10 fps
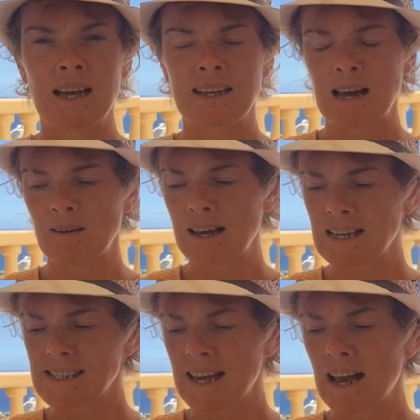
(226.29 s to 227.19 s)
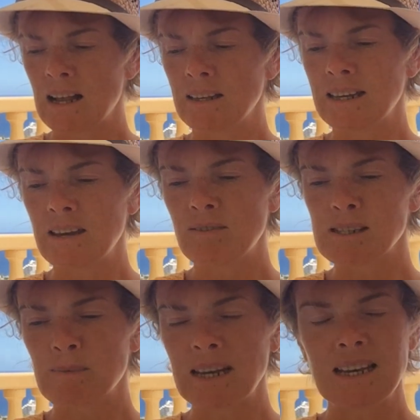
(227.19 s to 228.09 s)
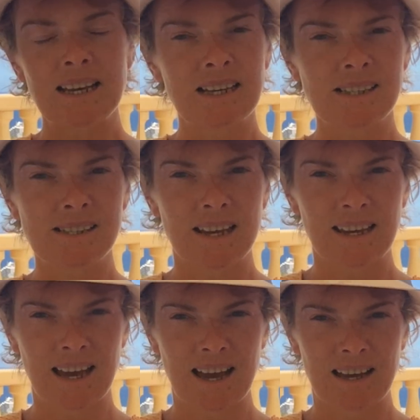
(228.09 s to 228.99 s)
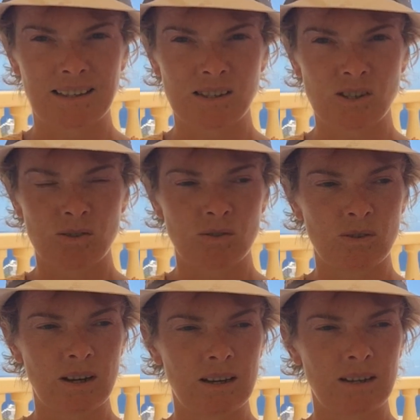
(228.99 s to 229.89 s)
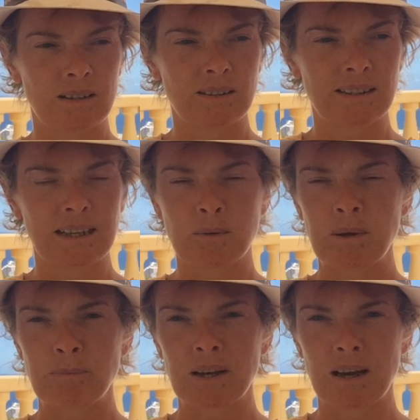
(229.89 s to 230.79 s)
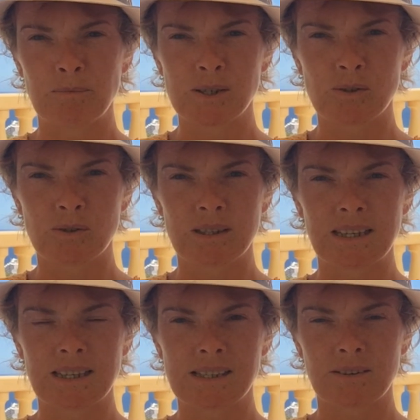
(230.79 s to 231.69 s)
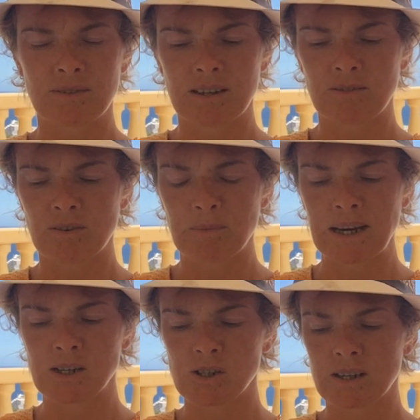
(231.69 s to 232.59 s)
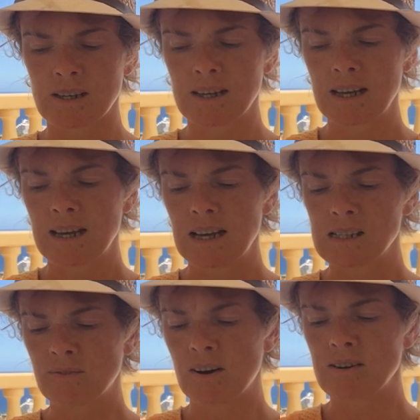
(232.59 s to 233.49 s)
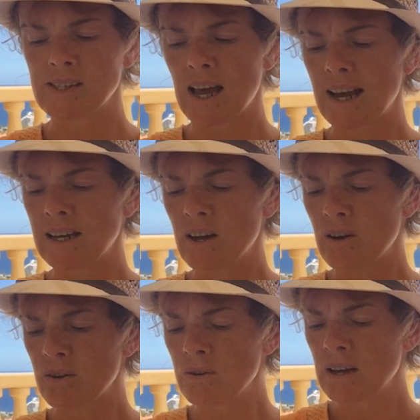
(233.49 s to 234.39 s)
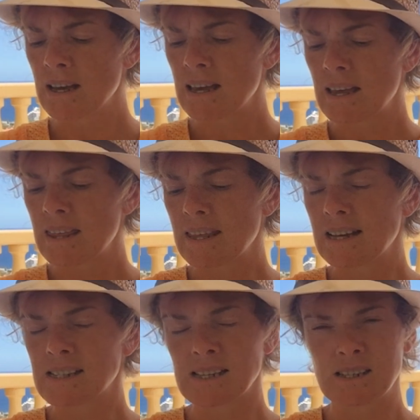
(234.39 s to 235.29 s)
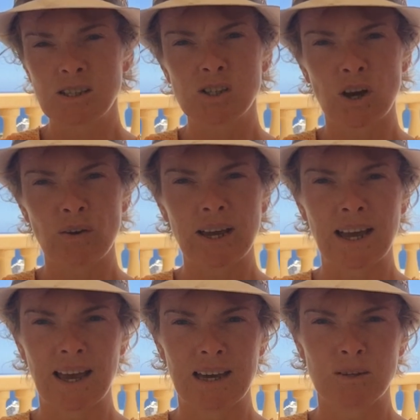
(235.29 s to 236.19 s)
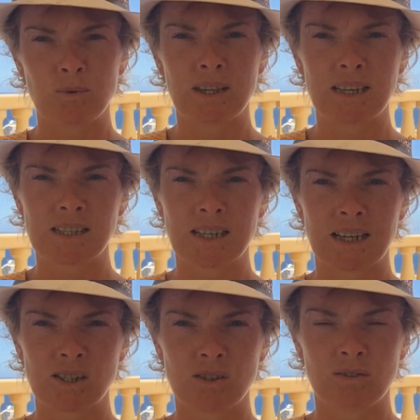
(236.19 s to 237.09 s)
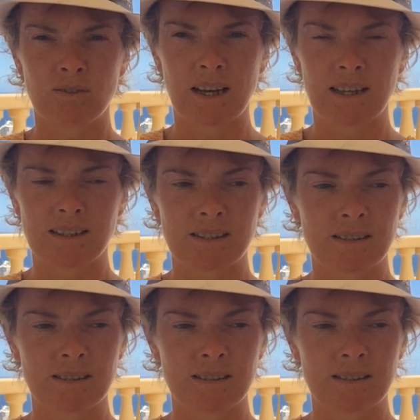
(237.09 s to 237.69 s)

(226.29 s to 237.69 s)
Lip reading: Now, like I say, I'll leave as many links as I can to link people up to this different information. As far as I know, things are still going ahead with the international flights.